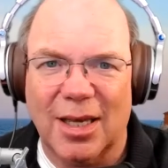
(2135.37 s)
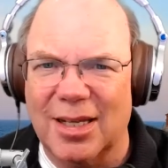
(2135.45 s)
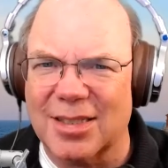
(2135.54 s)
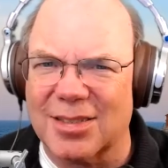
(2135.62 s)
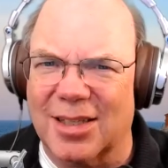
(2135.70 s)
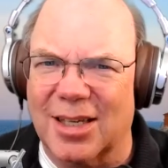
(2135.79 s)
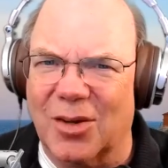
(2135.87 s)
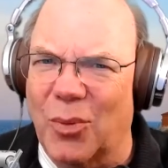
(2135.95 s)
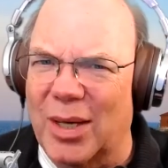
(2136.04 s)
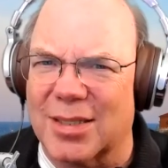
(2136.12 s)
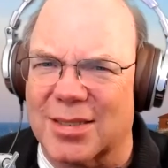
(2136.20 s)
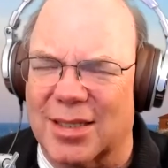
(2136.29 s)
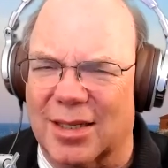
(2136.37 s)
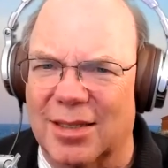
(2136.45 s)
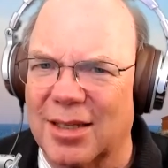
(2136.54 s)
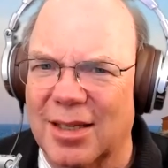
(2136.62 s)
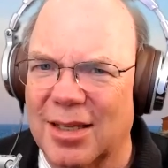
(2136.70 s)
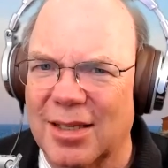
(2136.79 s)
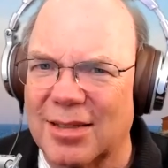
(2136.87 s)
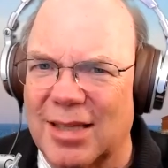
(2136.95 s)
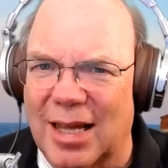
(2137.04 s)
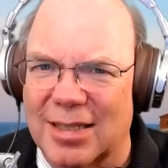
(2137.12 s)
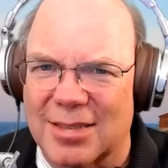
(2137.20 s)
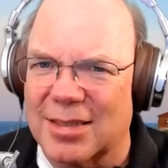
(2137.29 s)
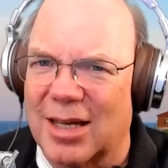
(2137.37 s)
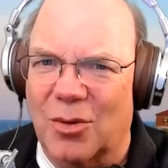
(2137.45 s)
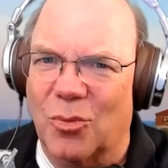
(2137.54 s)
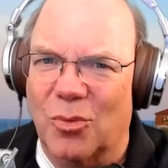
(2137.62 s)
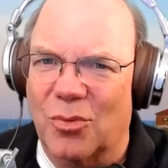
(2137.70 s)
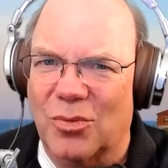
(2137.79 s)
And it's like, wait a second, that's not